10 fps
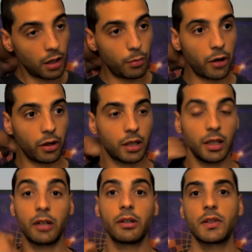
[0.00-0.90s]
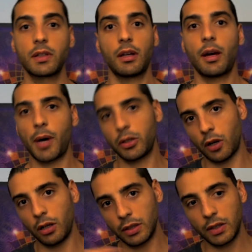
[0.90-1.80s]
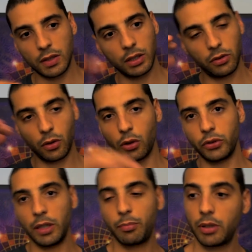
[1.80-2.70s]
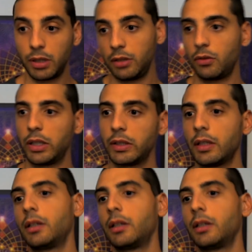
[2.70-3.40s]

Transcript: better clearance about all this and you go deep into it.